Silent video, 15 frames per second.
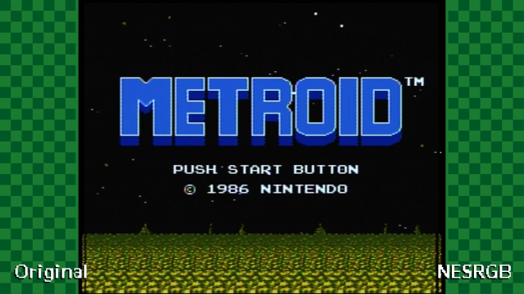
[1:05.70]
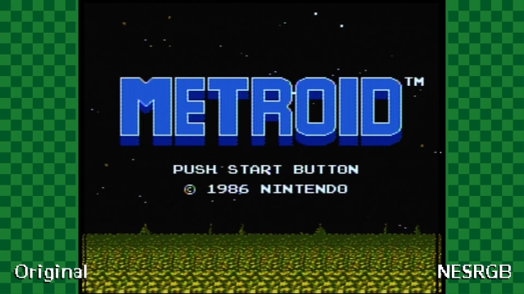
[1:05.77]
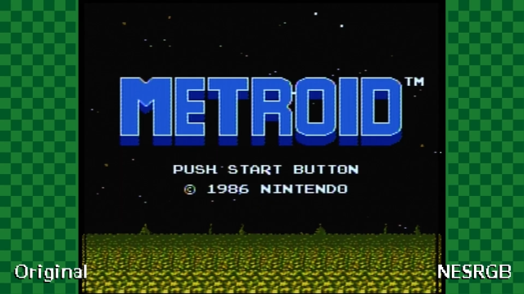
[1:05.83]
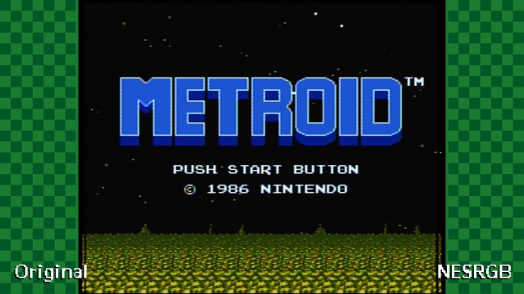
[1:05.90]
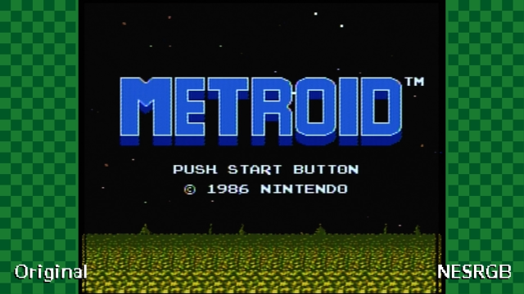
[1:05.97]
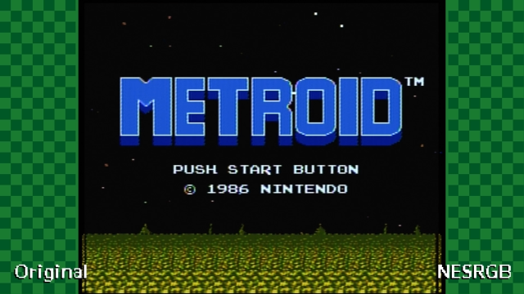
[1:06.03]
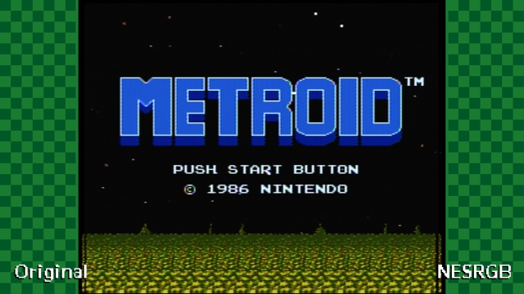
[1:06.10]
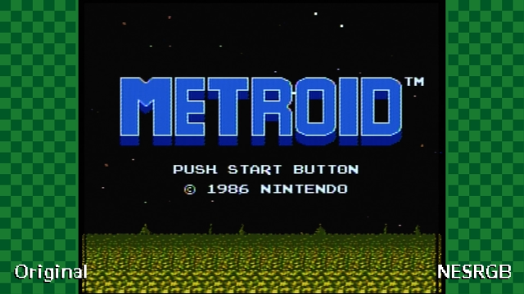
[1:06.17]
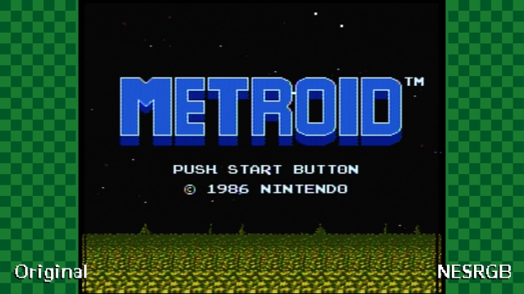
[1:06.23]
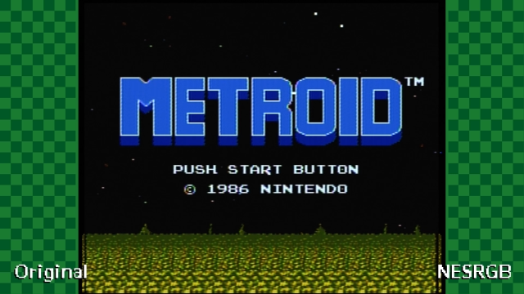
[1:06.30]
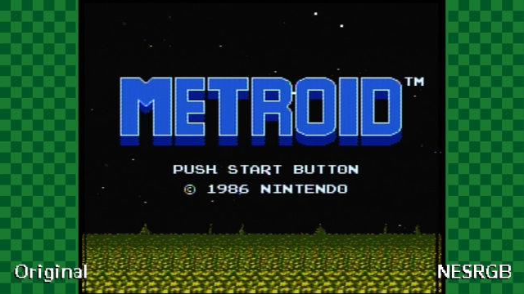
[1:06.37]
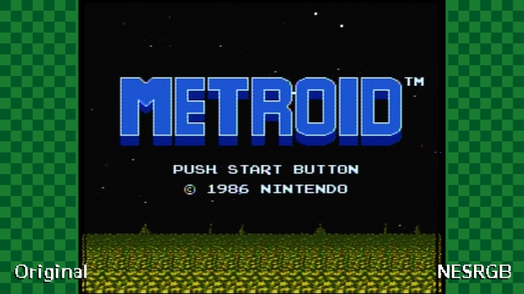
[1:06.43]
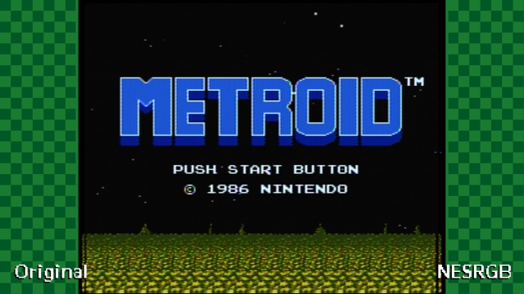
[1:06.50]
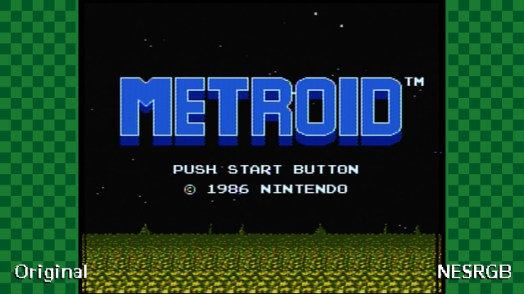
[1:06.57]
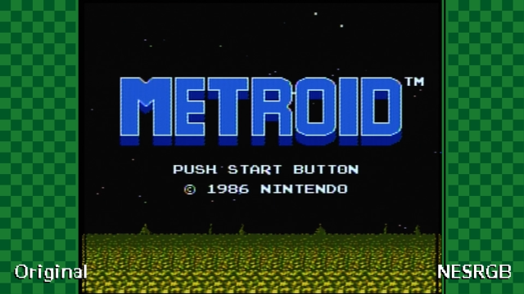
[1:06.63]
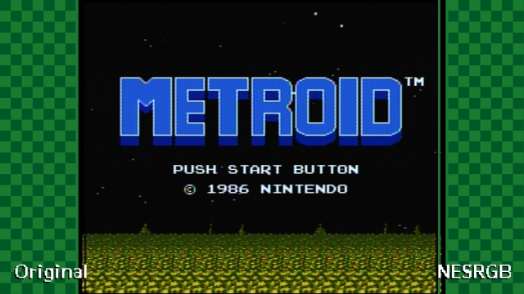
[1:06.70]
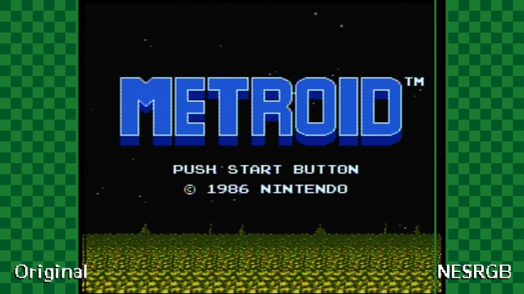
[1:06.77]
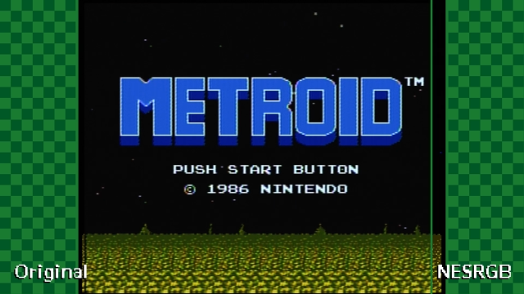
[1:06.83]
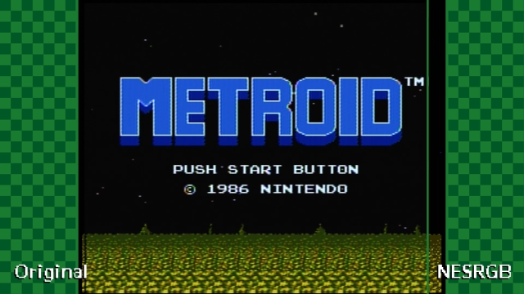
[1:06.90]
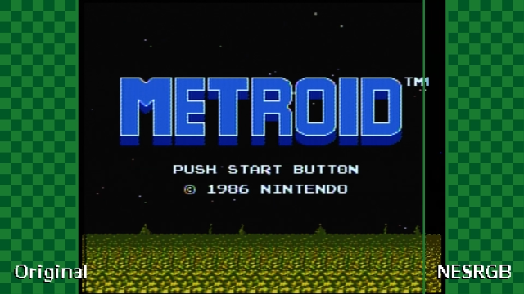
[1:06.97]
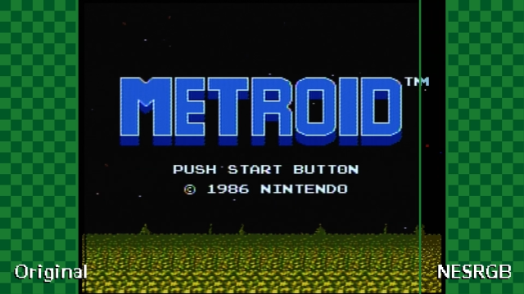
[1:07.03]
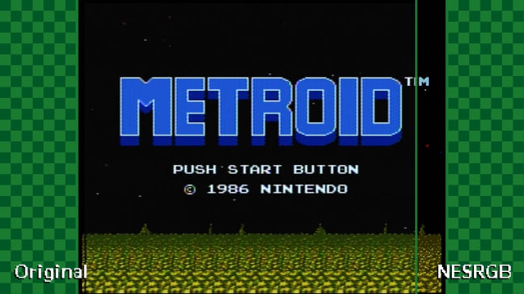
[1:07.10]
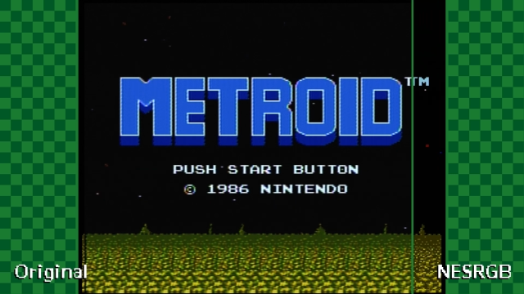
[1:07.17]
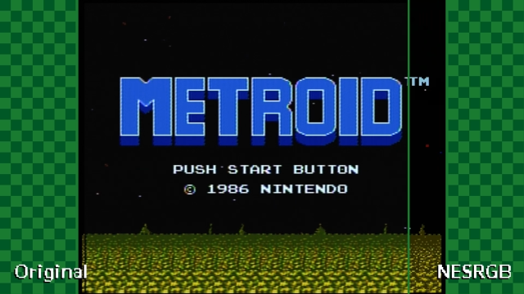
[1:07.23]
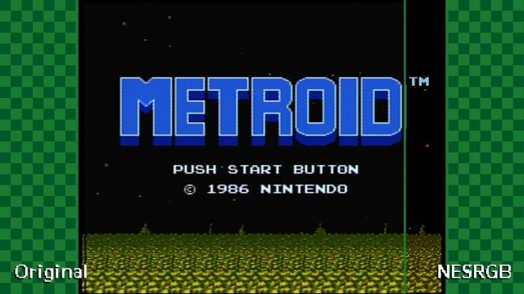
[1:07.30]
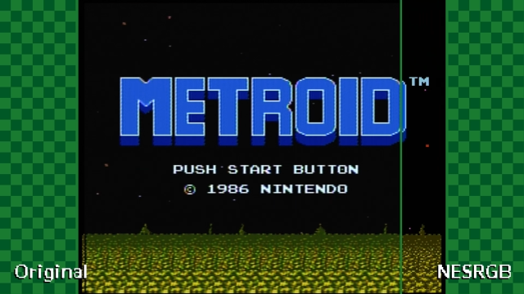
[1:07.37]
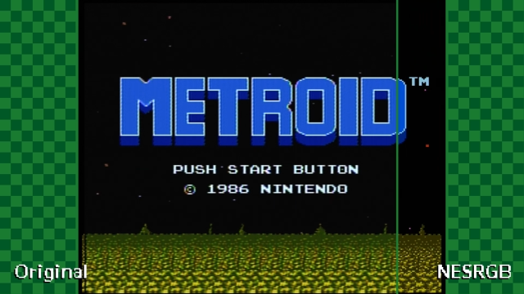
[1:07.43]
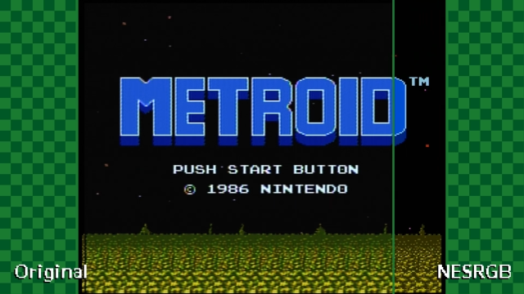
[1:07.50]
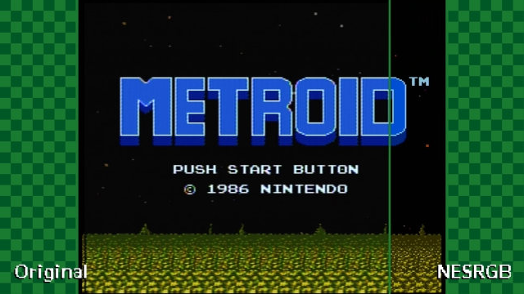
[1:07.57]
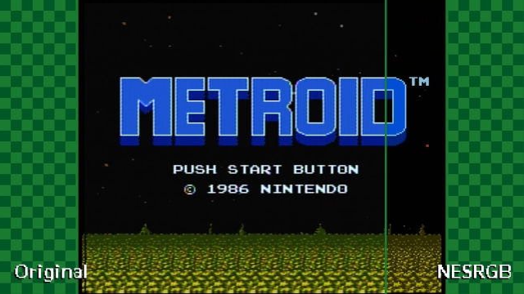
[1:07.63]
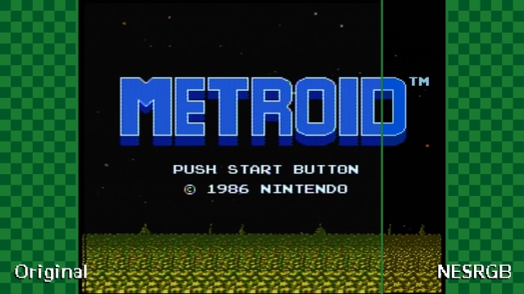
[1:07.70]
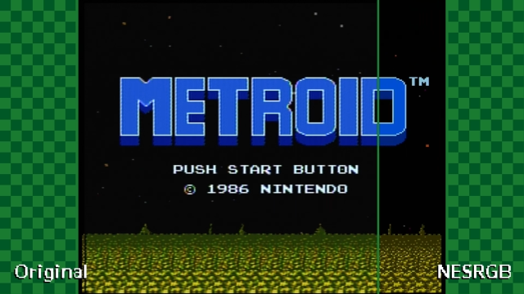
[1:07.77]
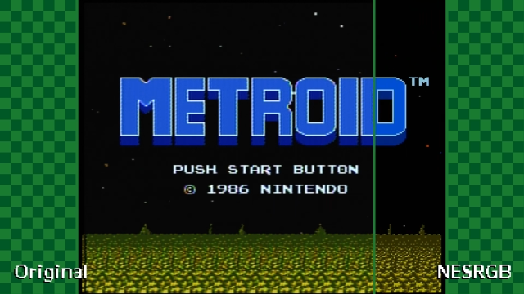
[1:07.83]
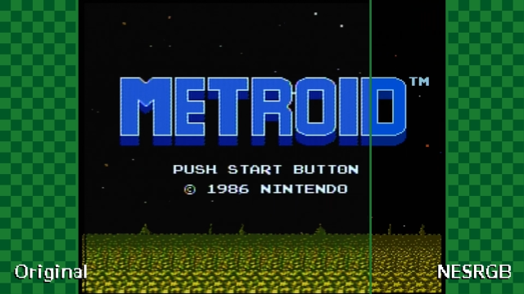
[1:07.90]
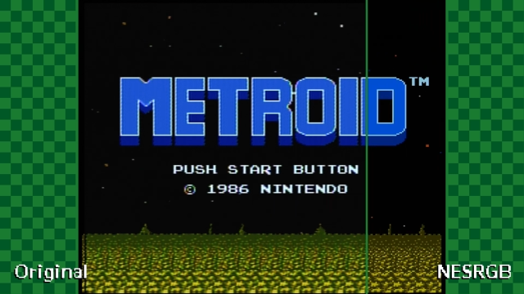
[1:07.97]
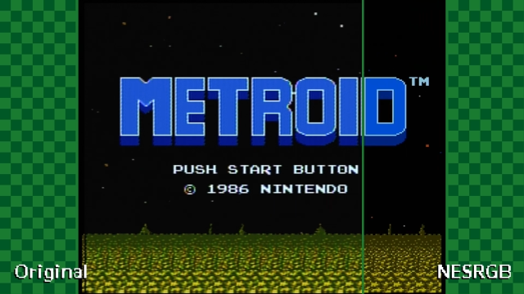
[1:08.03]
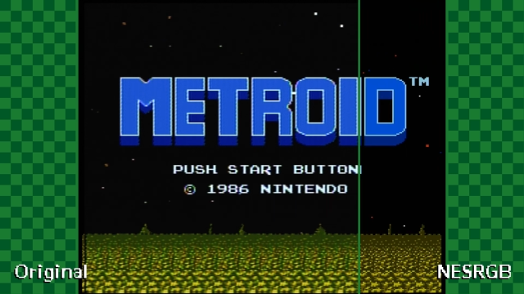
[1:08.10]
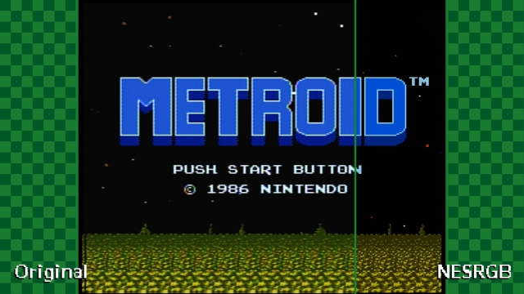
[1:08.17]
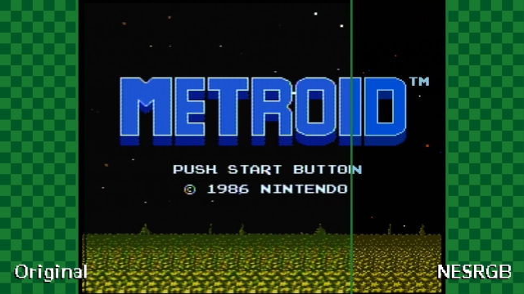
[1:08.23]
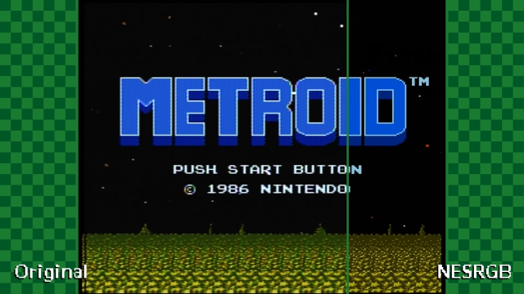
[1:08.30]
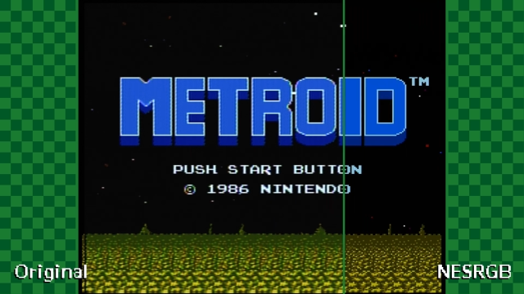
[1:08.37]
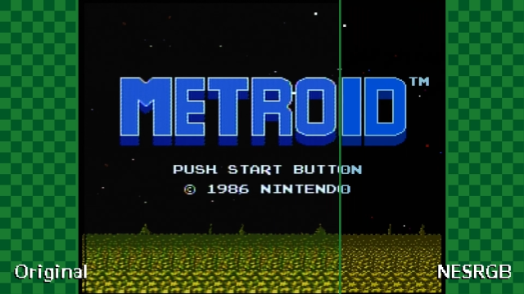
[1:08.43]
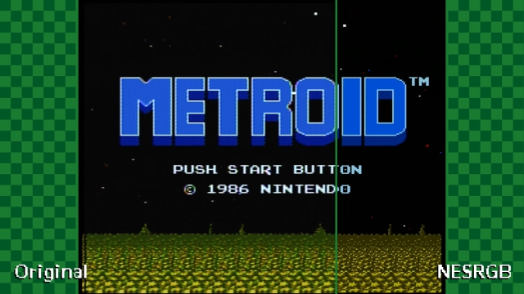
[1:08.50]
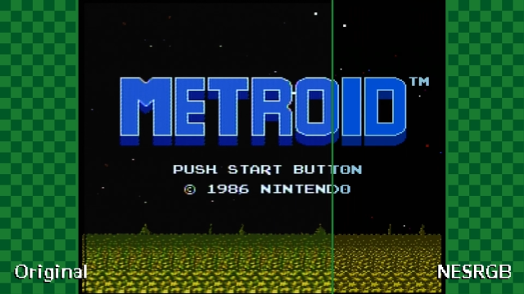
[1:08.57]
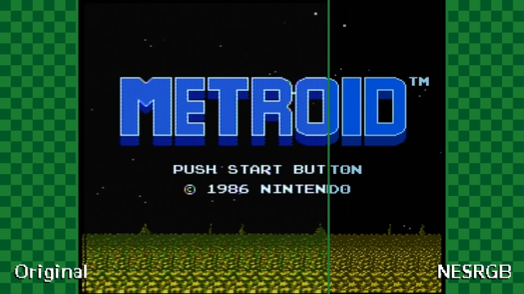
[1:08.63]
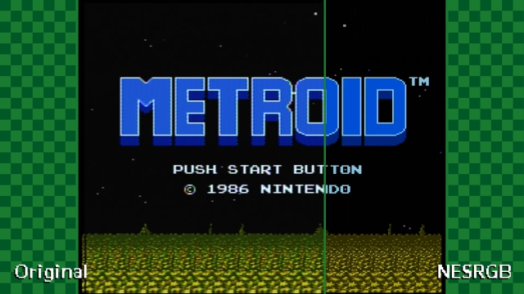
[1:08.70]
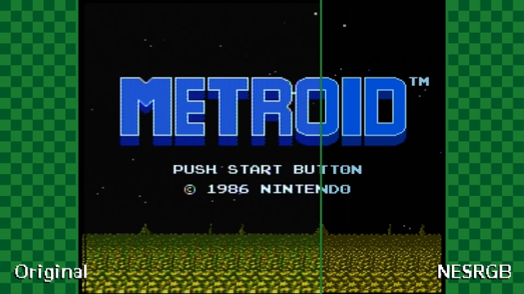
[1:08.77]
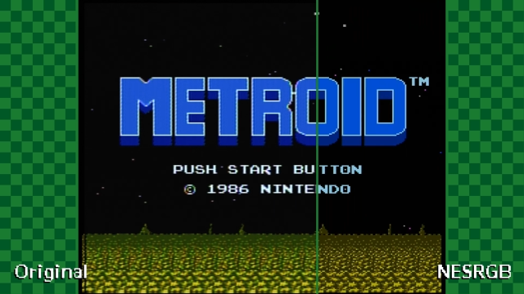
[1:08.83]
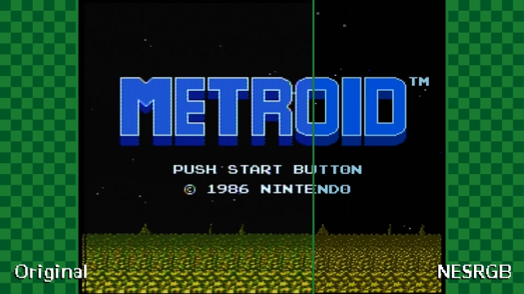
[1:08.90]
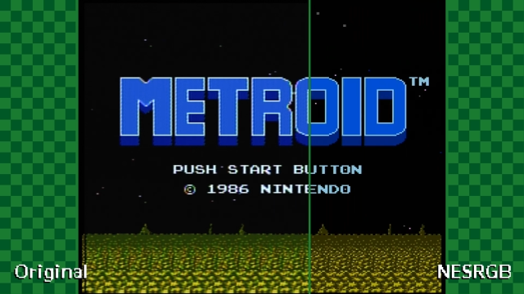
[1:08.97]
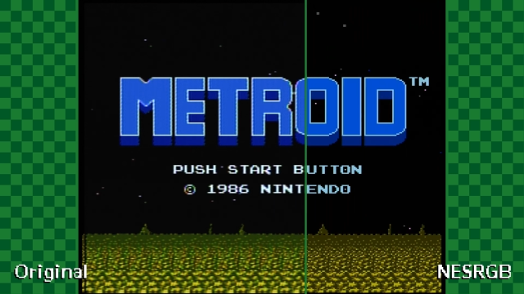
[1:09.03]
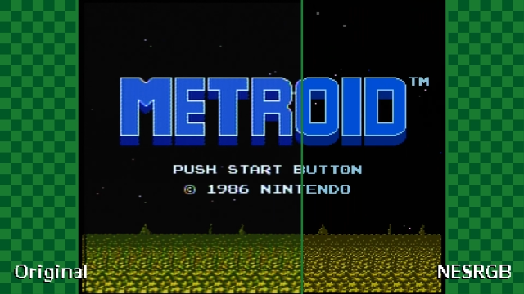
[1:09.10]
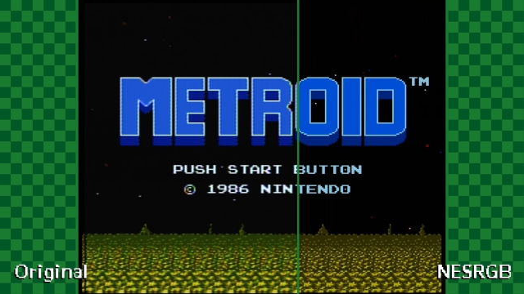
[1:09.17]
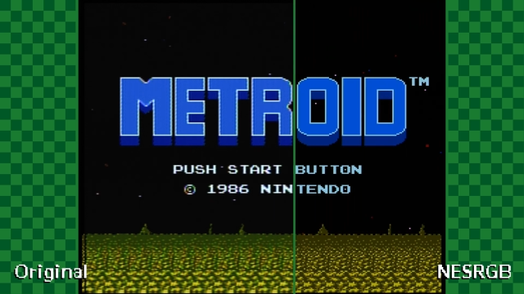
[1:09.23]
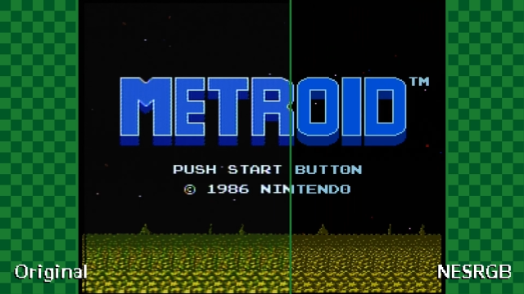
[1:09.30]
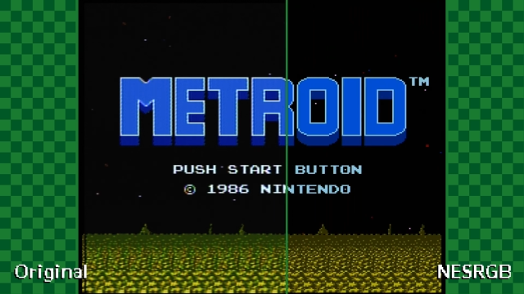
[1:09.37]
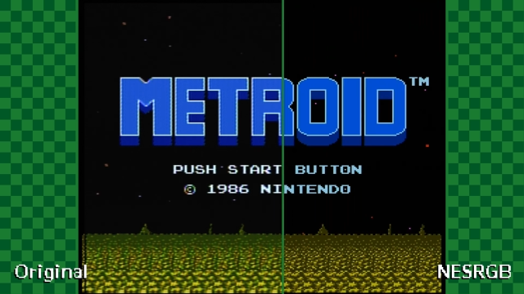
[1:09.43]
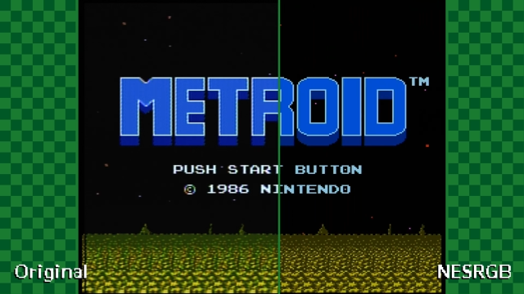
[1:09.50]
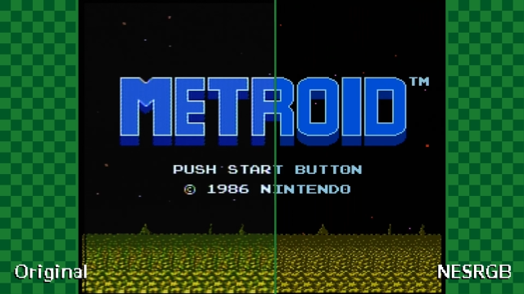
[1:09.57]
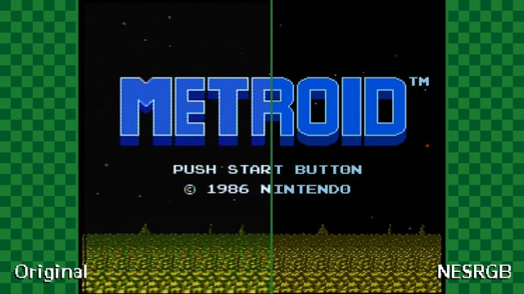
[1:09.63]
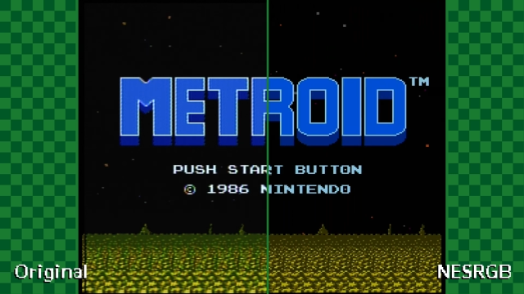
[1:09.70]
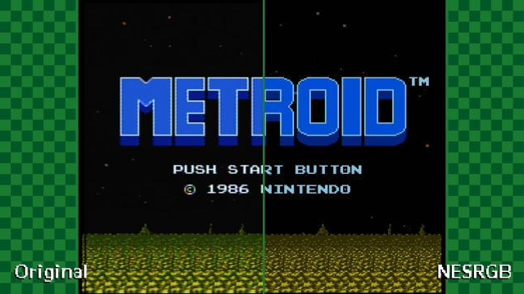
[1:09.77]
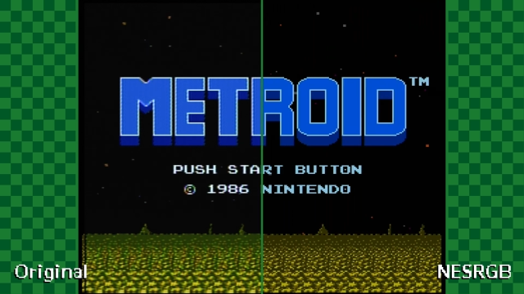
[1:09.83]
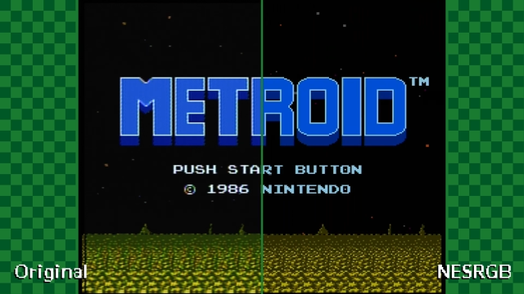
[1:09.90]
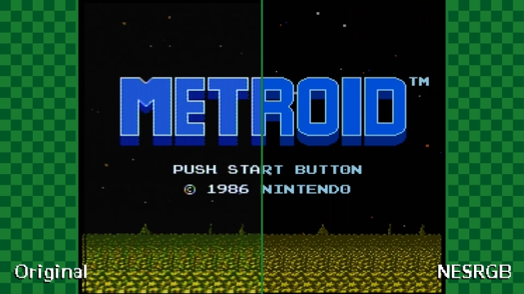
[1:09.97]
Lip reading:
Nobody's mouth can be seen.